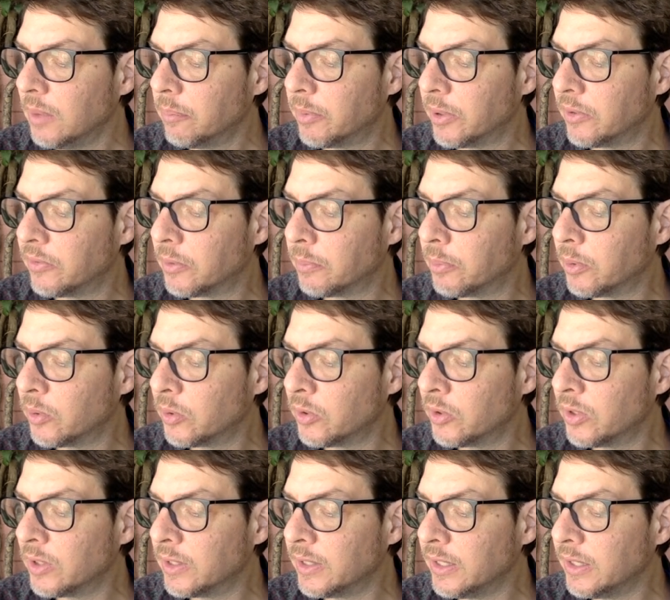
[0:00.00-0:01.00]
But if a
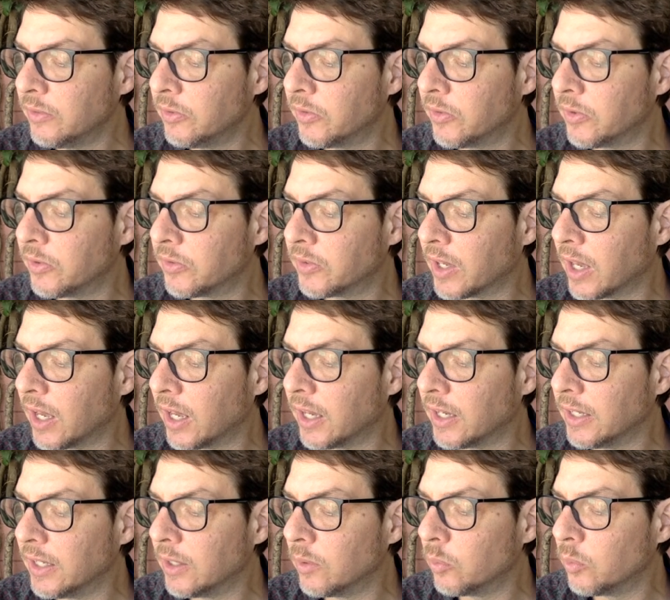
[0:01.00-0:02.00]
bird leaves the sky,
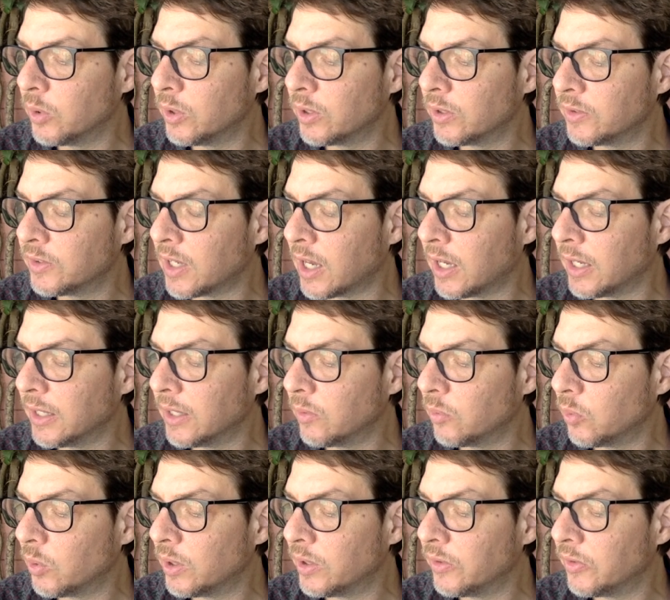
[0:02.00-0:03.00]
it will die at
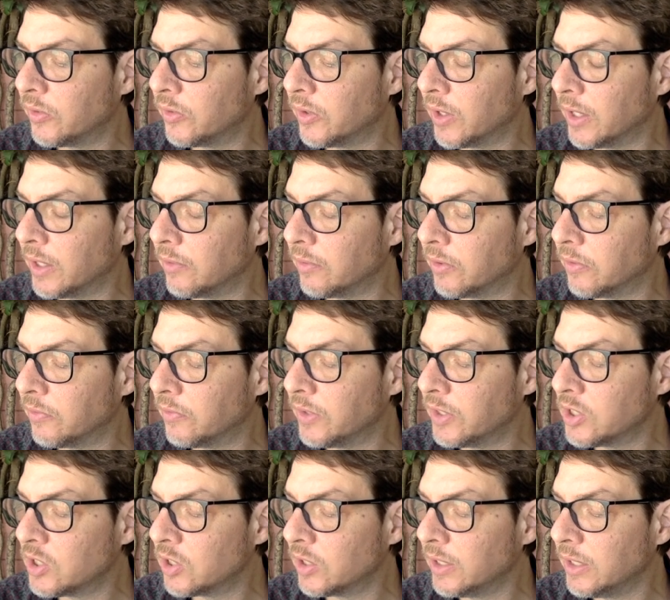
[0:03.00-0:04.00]
once, and if a
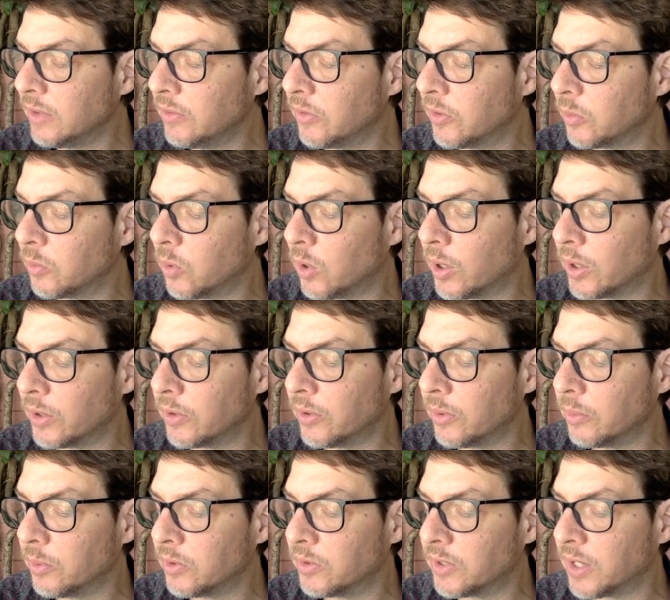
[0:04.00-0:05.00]
fish leaves the water,
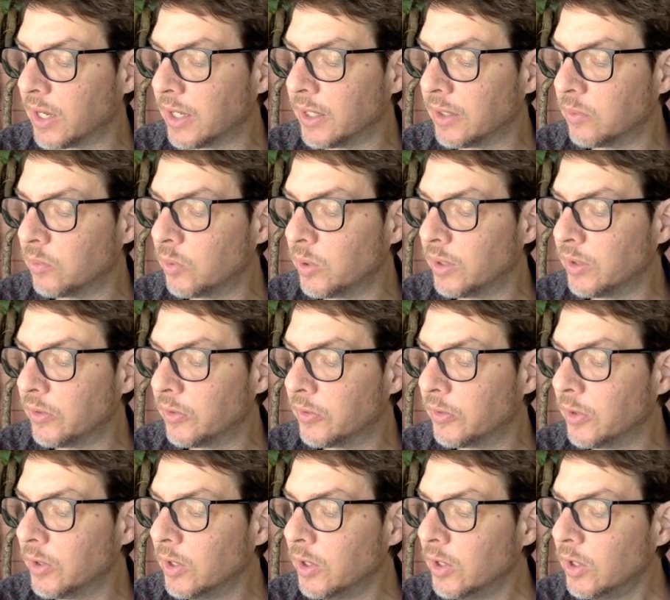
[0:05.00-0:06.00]
it will die at once.